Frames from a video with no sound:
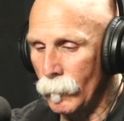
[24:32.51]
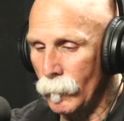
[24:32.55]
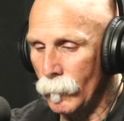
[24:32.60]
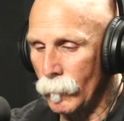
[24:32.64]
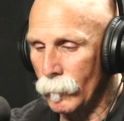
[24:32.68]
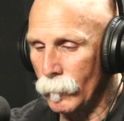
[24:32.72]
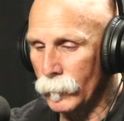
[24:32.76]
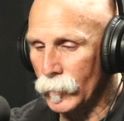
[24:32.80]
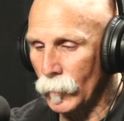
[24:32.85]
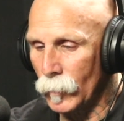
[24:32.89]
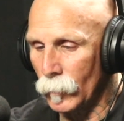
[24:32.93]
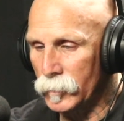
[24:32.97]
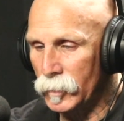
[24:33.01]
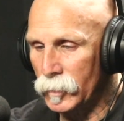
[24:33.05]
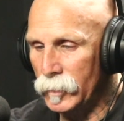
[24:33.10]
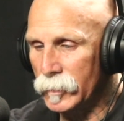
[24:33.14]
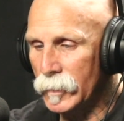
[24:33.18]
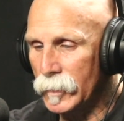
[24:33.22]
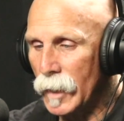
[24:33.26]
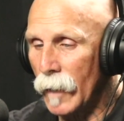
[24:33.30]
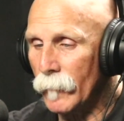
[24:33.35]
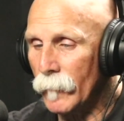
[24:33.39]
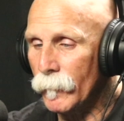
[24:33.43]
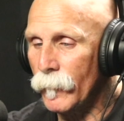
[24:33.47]
So she's
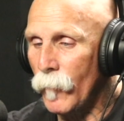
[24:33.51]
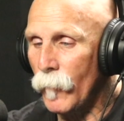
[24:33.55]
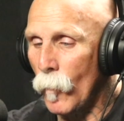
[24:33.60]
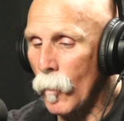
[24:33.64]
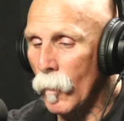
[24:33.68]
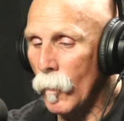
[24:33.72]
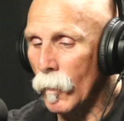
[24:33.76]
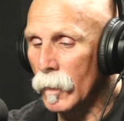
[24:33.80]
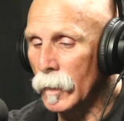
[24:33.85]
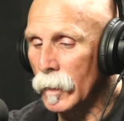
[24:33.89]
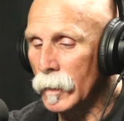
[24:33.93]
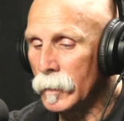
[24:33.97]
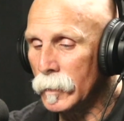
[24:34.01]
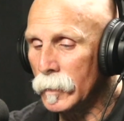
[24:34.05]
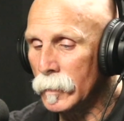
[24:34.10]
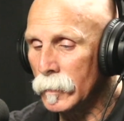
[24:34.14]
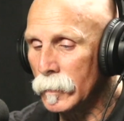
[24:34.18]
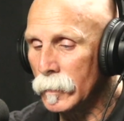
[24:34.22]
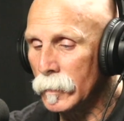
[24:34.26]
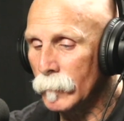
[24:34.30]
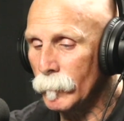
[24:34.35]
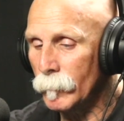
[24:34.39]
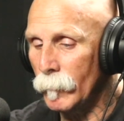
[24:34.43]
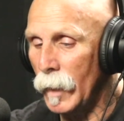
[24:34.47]
got 4.
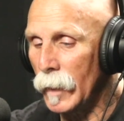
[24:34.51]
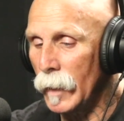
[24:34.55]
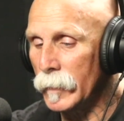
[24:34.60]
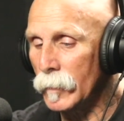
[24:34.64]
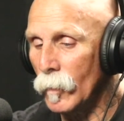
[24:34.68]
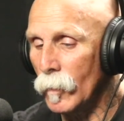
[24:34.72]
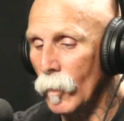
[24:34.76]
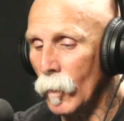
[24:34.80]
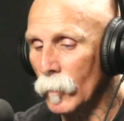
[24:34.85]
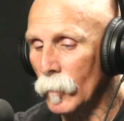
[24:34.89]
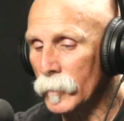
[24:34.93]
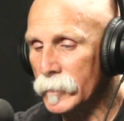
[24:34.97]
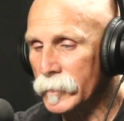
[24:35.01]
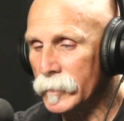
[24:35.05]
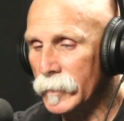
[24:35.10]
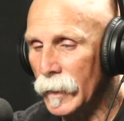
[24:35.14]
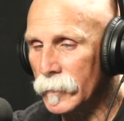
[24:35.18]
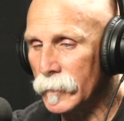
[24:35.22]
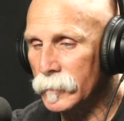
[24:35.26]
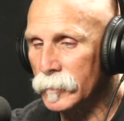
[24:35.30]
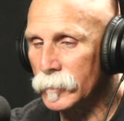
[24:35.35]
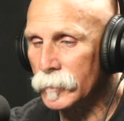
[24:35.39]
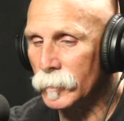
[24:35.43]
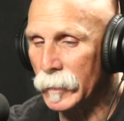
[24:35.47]
My oldest
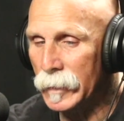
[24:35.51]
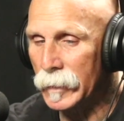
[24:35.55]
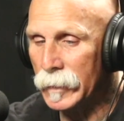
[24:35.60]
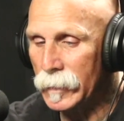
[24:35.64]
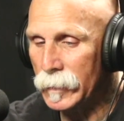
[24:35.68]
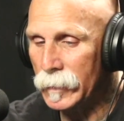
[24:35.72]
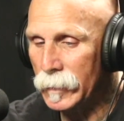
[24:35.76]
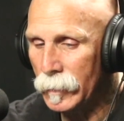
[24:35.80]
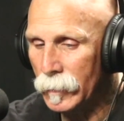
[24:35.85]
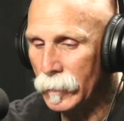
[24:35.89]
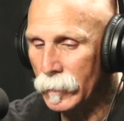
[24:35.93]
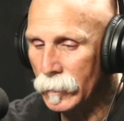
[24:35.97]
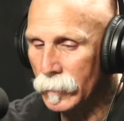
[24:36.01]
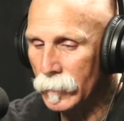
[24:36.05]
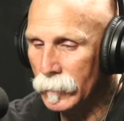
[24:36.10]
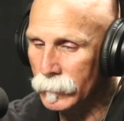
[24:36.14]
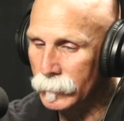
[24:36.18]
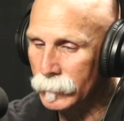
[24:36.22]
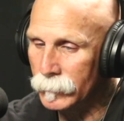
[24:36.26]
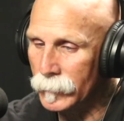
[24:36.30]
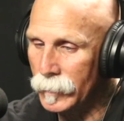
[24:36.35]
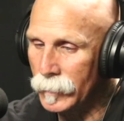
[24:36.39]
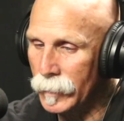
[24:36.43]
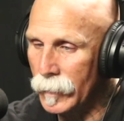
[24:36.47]
has 3,
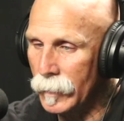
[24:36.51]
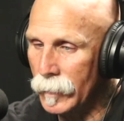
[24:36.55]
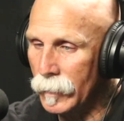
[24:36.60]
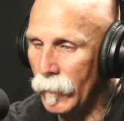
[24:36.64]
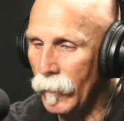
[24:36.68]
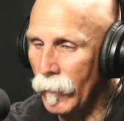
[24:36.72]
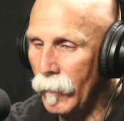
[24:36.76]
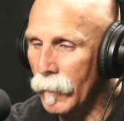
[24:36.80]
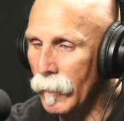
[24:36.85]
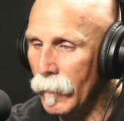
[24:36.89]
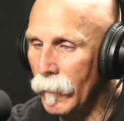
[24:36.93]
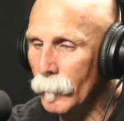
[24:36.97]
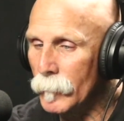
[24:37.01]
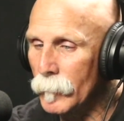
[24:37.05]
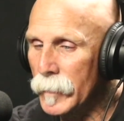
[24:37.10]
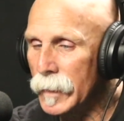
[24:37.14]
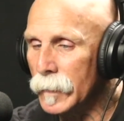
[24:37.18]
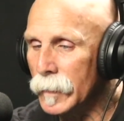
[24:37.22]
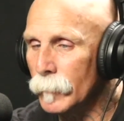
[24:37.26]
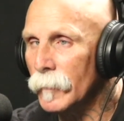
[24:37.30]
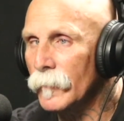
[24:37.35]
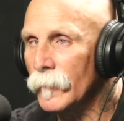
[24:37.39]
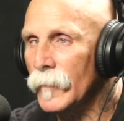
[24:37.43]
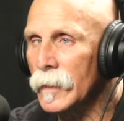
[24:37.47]
and I'll
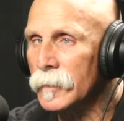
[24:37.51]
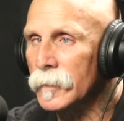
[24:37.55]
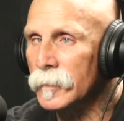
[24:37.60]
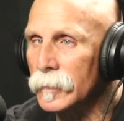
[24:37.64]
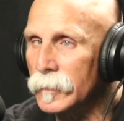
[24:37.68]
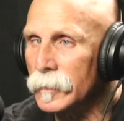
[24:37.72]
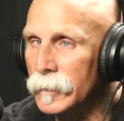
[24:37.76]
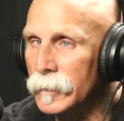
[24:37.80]
meet him eventually.